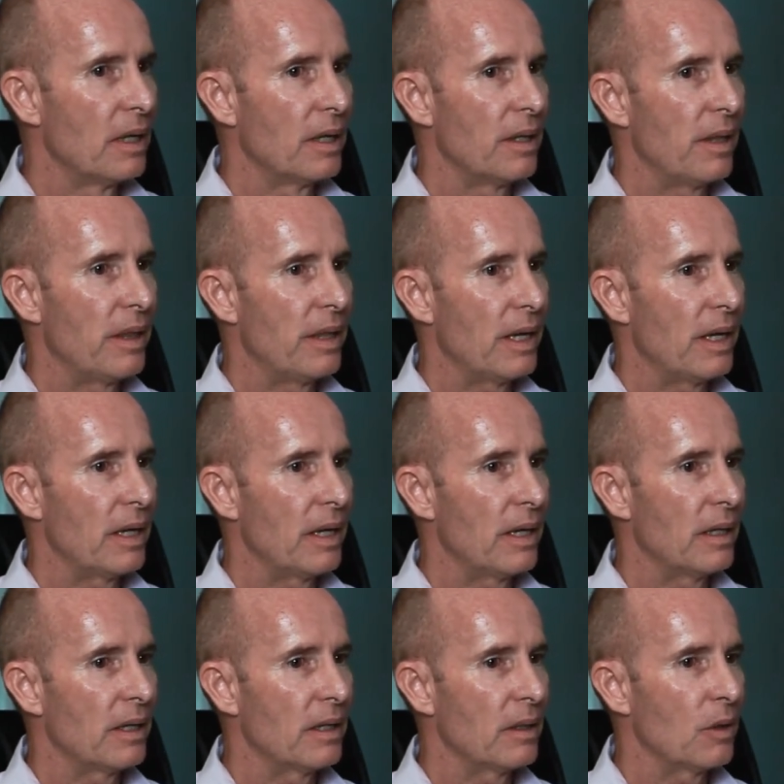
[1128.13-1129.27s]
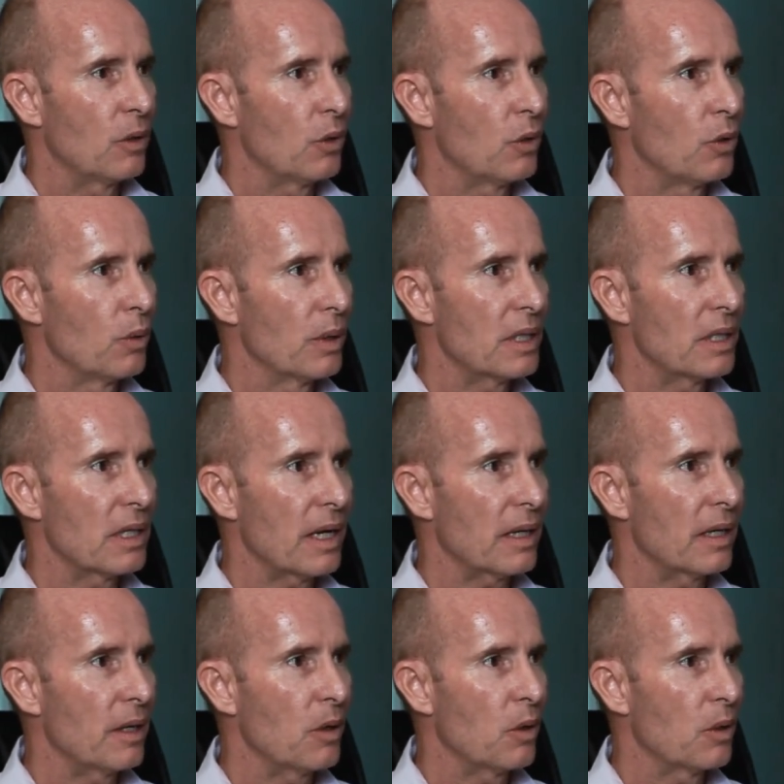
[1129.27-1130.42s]
then who
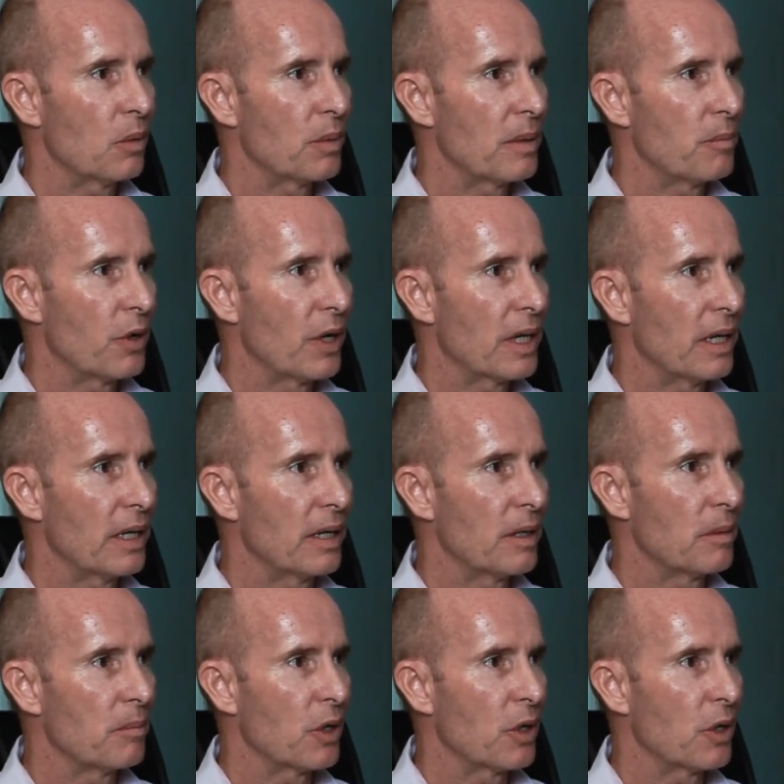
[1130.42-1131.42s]
exactly are we bringing in?